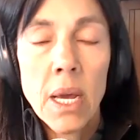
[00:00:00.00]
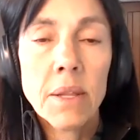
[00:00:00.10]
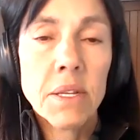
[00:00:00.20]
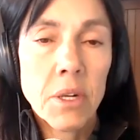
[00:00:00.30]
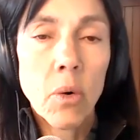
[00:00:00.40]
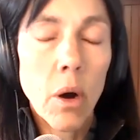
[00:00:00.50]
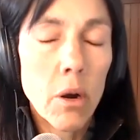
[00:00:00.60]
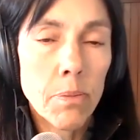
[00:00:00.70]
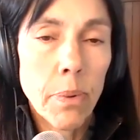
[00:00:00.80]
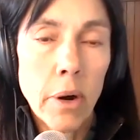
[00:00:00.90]
And there's a
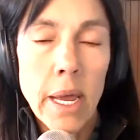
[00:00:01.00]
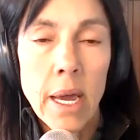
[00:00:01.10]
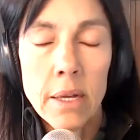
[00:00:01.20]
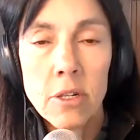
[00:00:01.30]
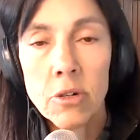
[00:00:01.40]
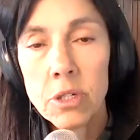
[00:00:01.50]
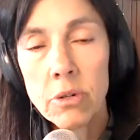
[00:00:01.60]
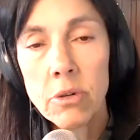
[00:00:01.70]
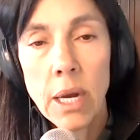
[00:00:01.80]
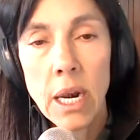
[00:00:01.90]
quote by a doctor
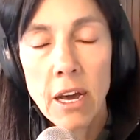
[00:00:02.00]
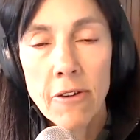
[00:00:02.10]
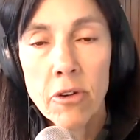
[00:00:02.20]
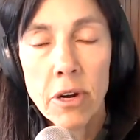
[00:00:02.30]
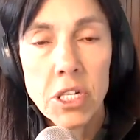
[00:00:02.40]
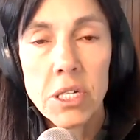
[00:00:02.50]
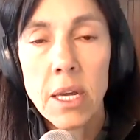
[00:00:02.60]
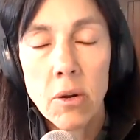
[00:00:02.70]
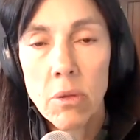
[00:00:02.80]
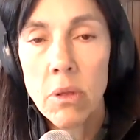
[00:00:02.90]
who I love, who I just
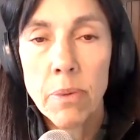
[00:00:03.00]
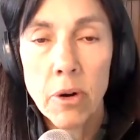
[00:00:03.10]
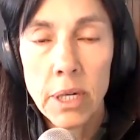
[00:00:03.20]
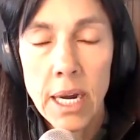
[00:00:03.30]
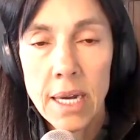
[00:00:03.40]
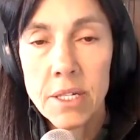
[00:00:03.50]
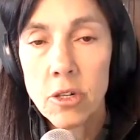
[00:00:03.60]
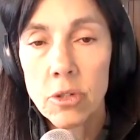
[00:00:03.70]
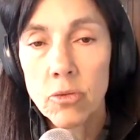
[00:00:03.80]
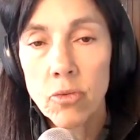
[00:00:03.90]
had on the podcast, Dr.